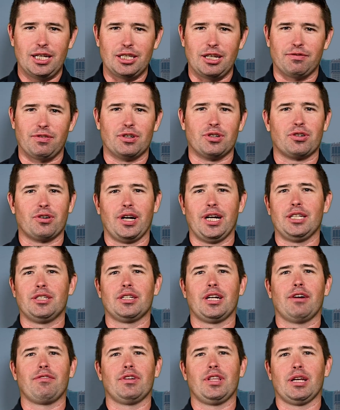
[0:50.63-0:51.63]
different trades
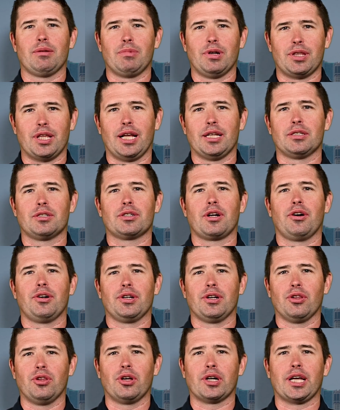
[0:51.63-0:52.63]
and everything, but then
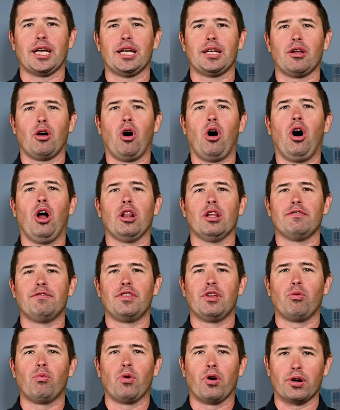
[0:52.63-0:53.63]
starting to look at all of
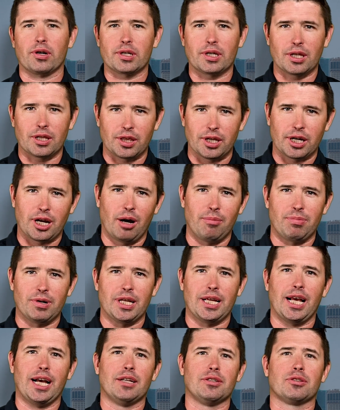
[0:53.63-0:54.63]
the work the
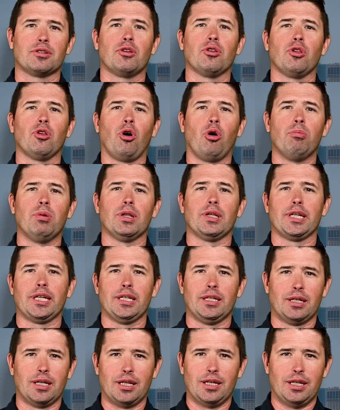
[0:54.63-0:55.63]
company has globally